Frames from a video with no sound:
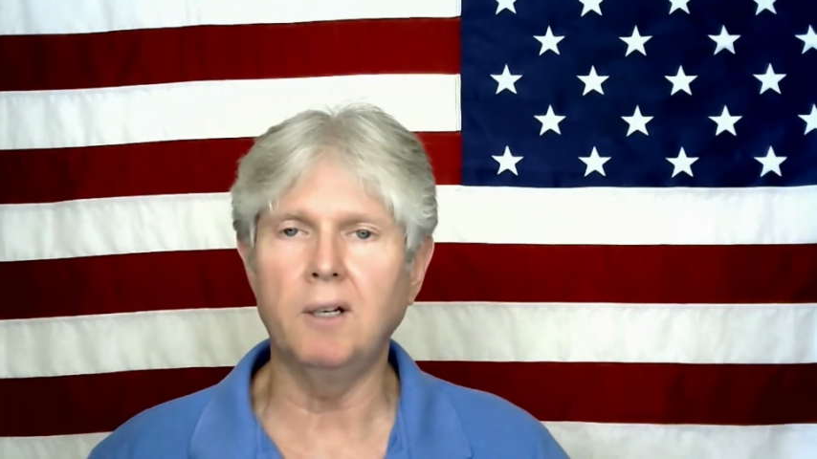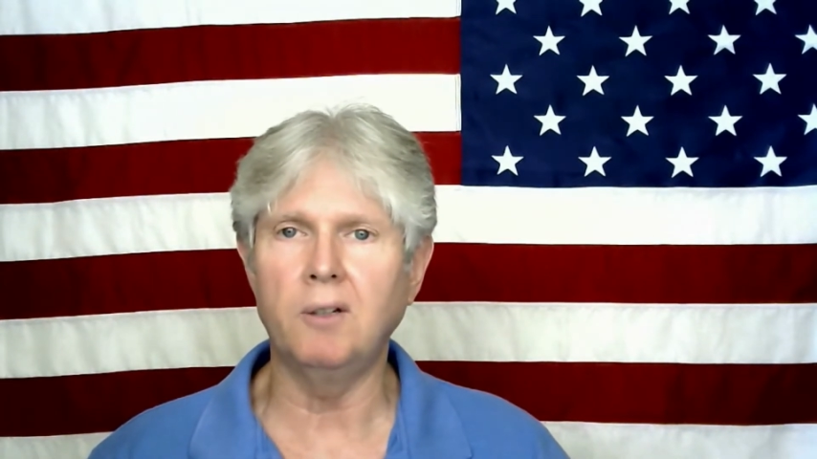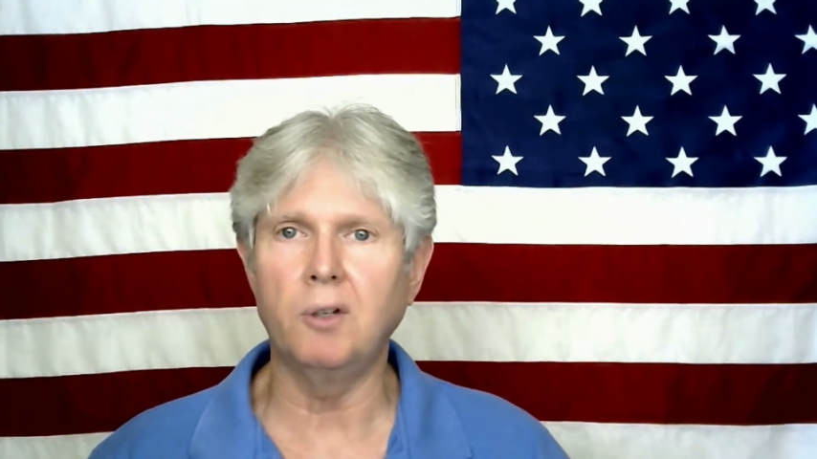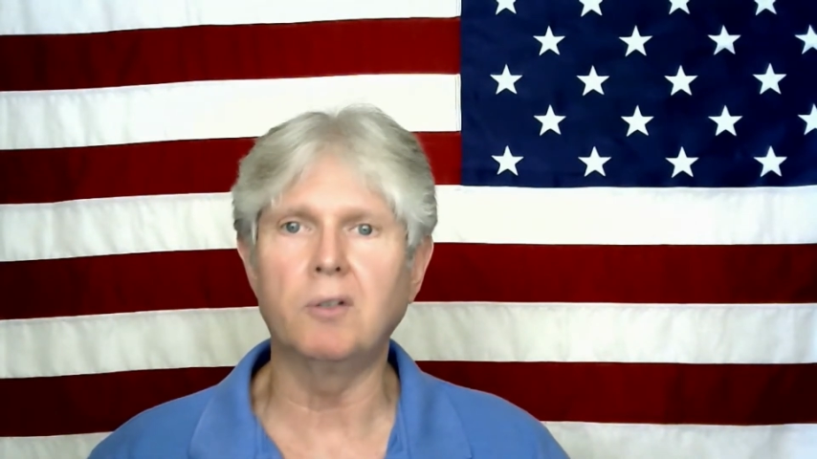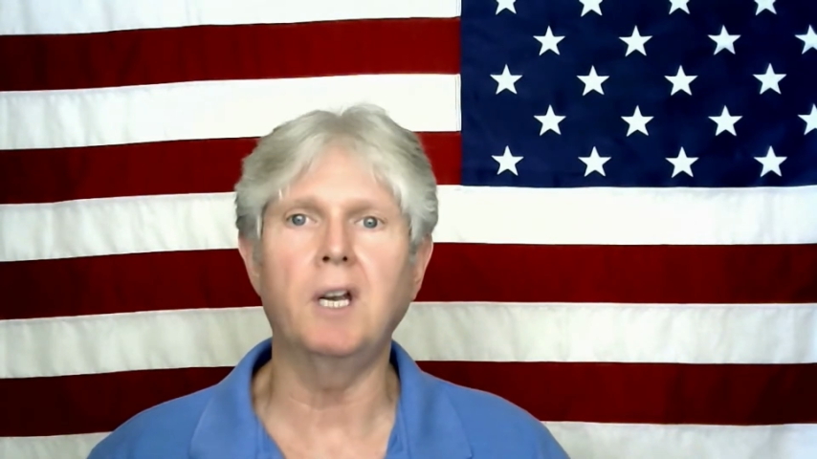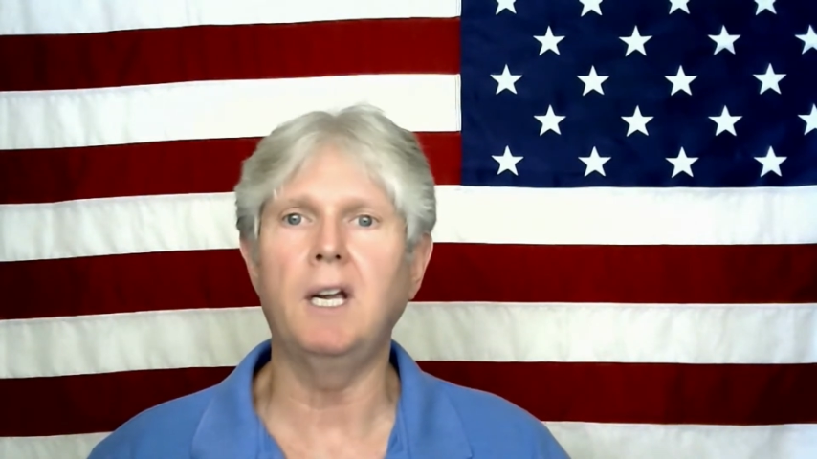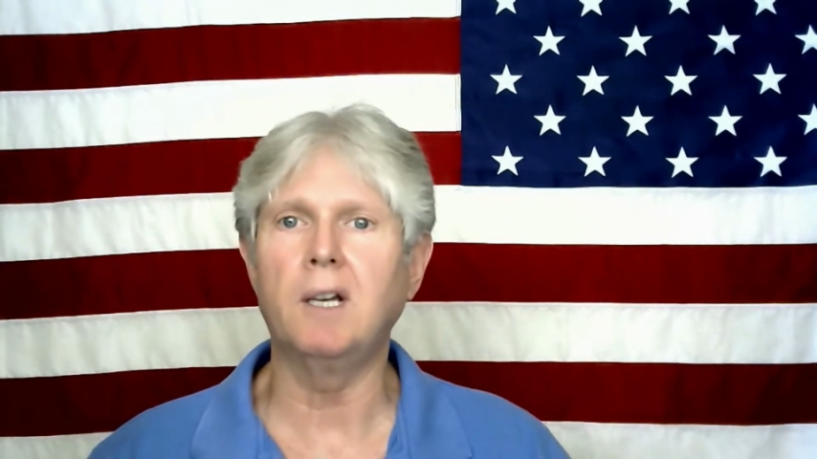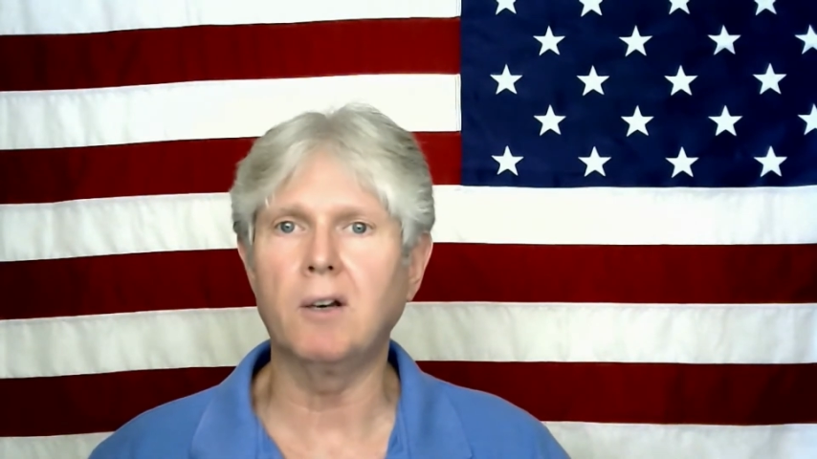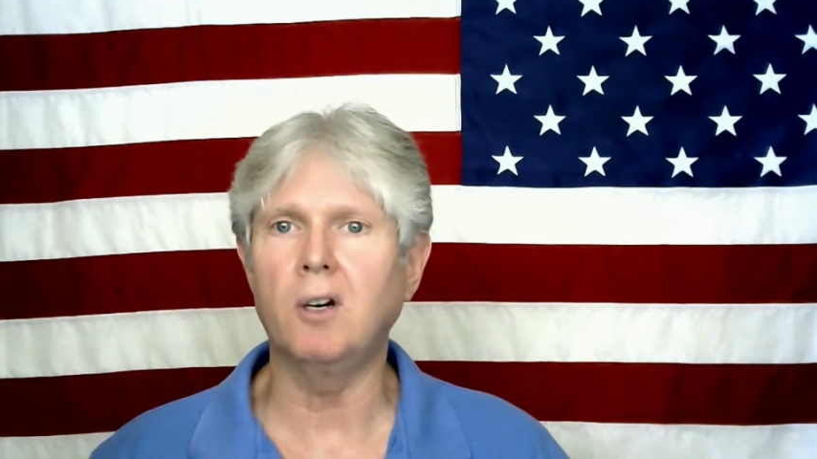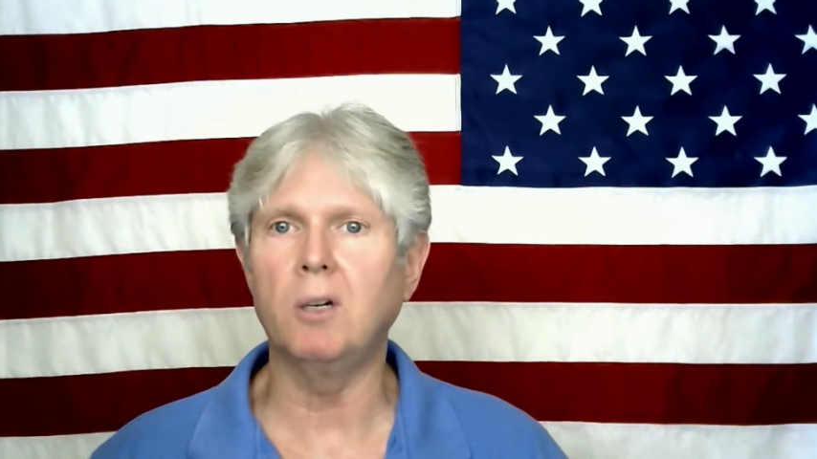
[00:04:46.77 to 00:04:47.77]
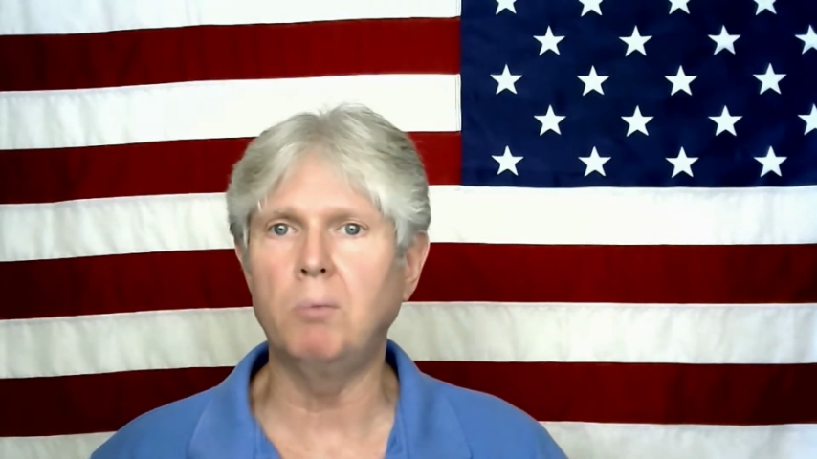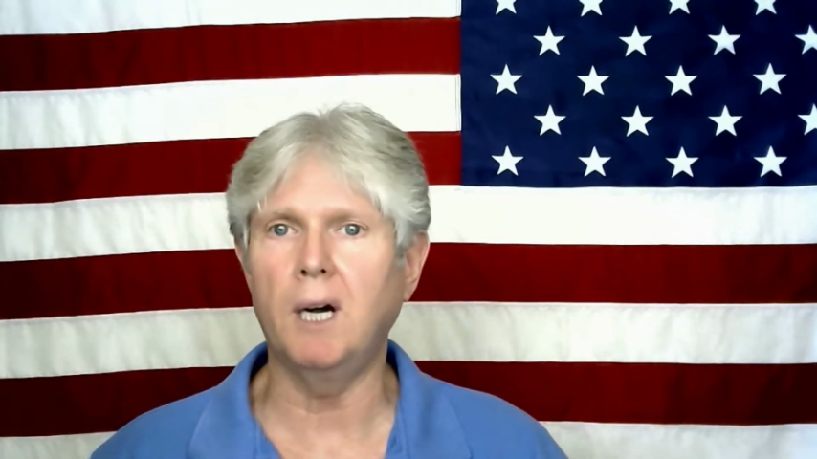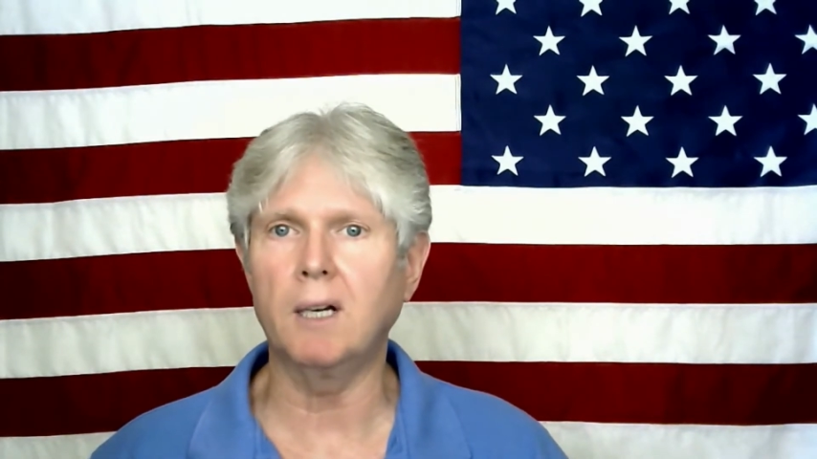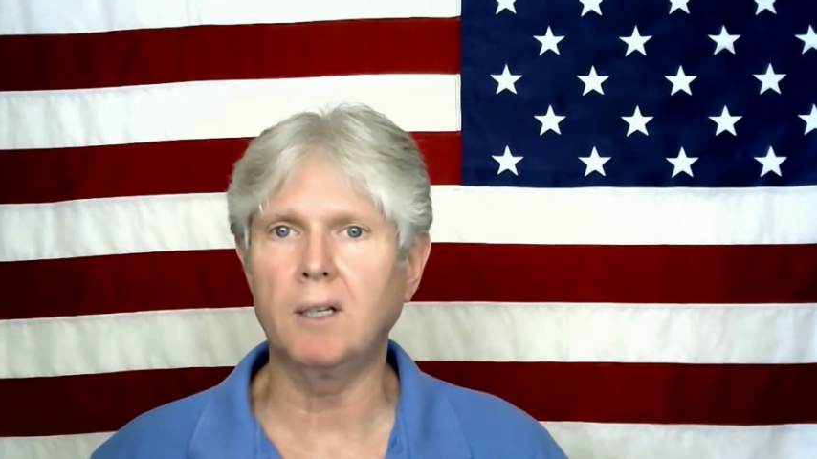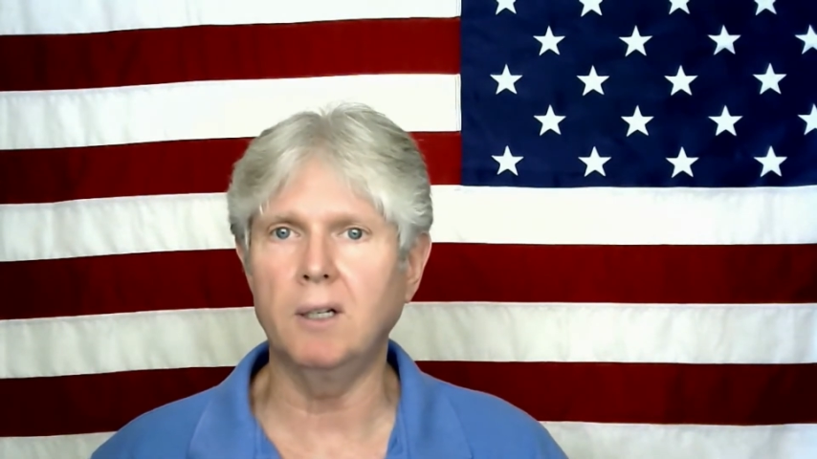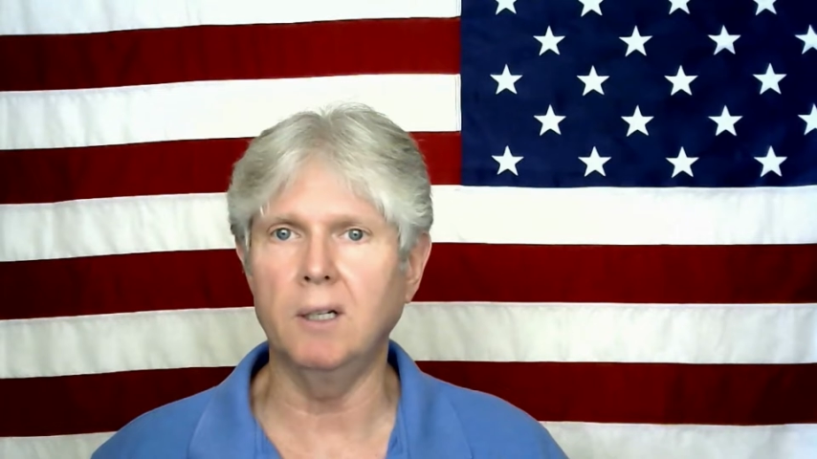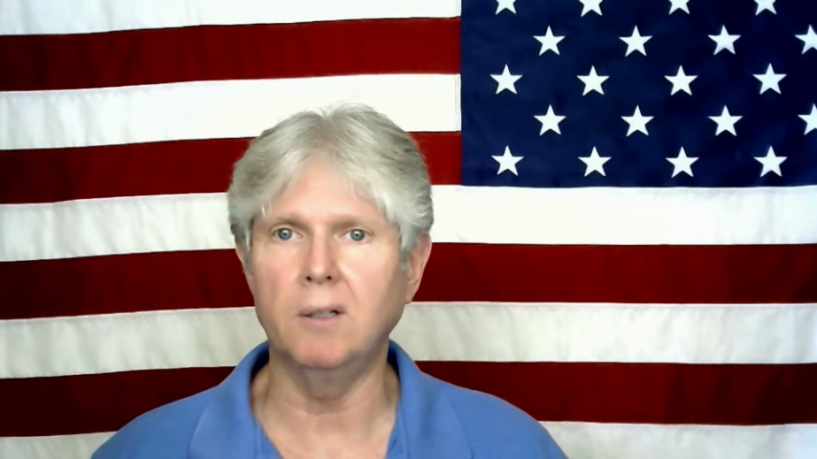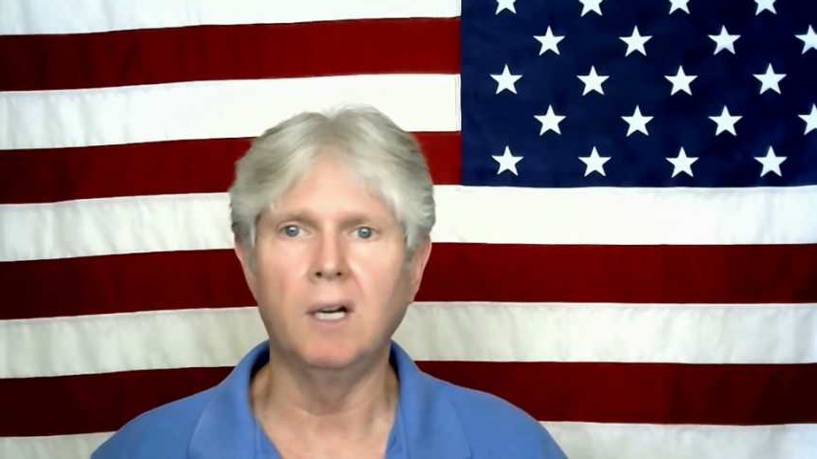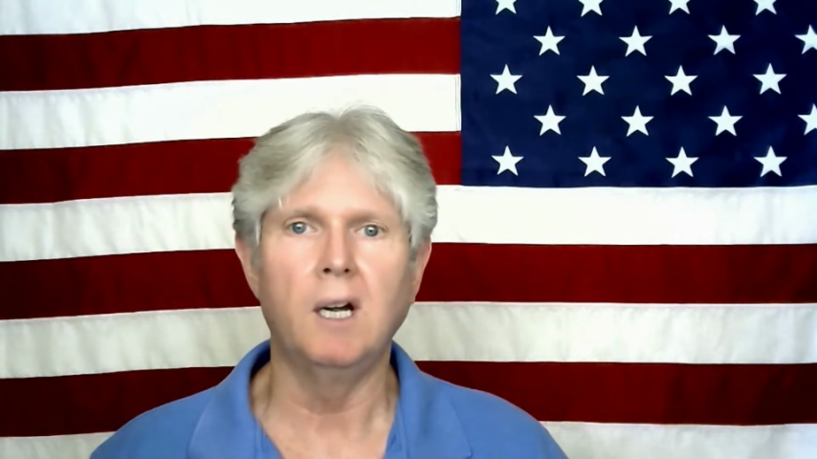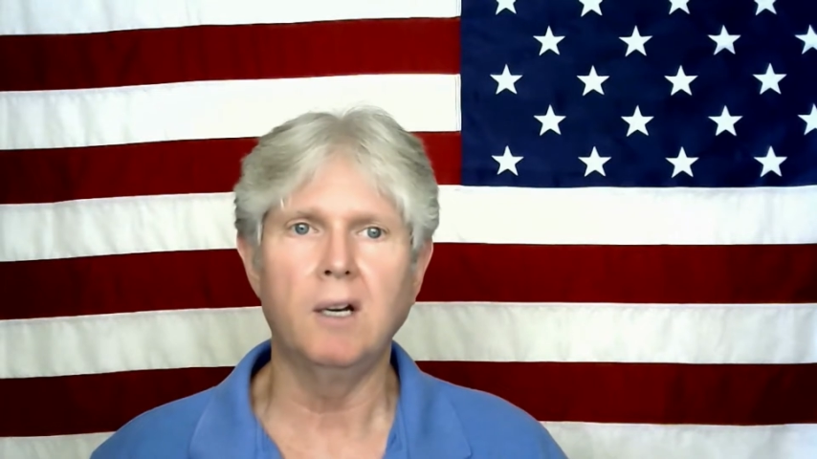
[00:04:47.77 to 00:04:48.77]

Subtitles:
then you're taking it all back in.